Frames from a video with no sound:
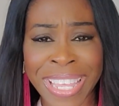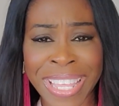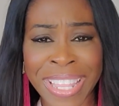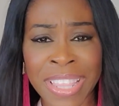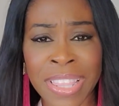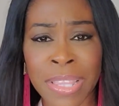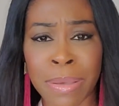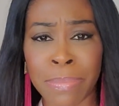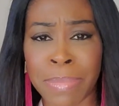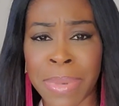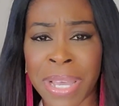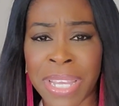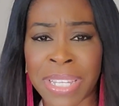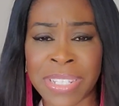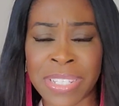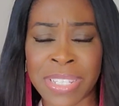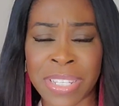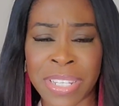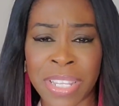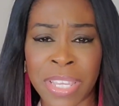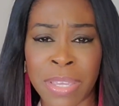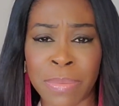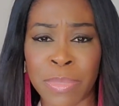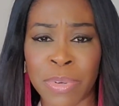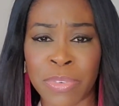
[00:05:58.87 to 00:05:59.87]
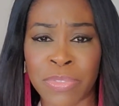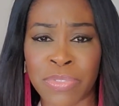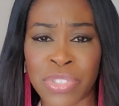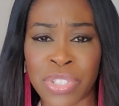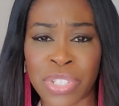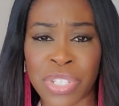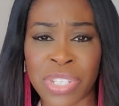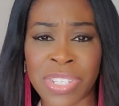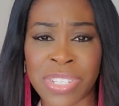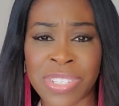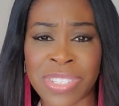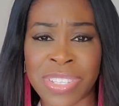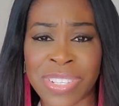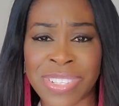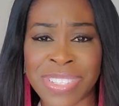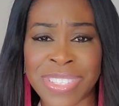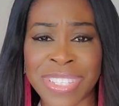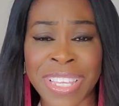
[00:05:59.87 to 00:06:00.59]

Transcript: in the mighty name of Jesus.